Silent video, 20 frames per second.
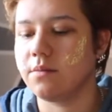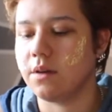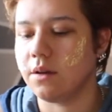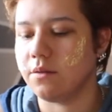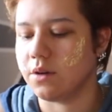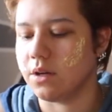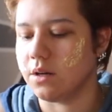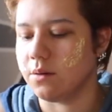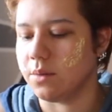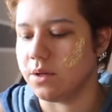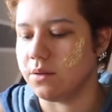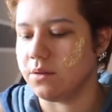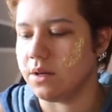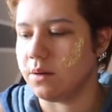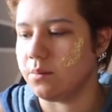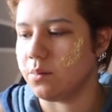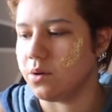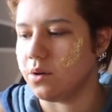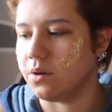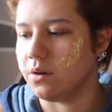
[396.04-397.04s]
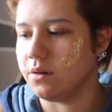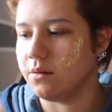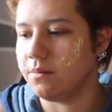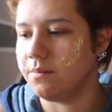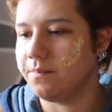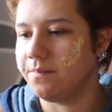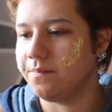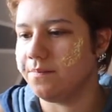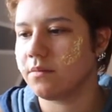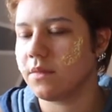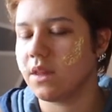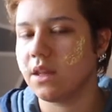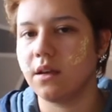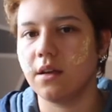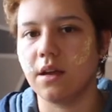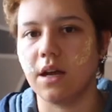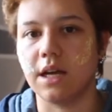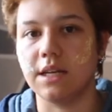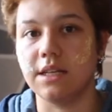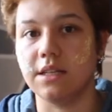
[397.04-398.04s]
I forgot about that part.
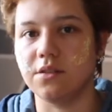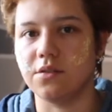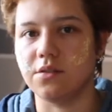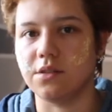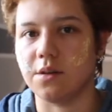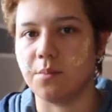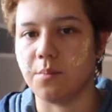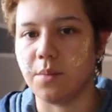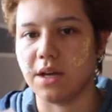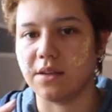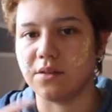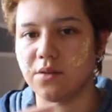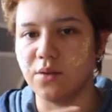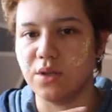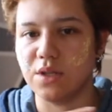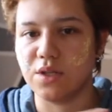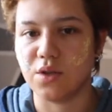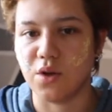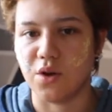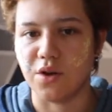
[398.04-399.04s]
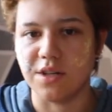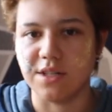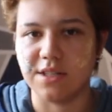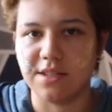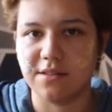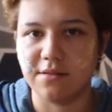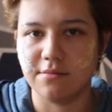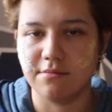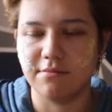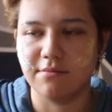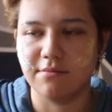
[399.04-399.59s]
I need to jump back to the stars